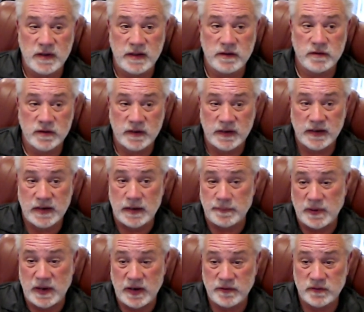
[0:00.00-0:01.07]
And look at I got
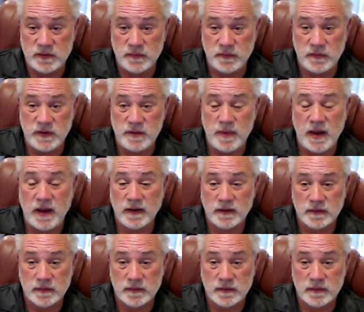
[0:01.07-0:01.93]
positive feedback.